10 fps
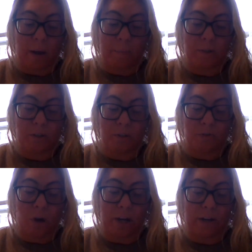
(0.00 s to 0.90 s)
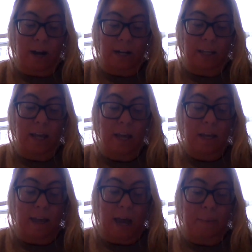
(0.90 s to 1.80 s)
up to the strong and rocky
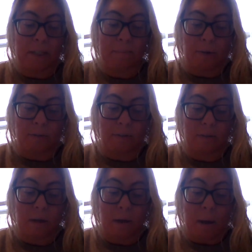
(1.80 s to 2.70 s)
Gavilan Mountains,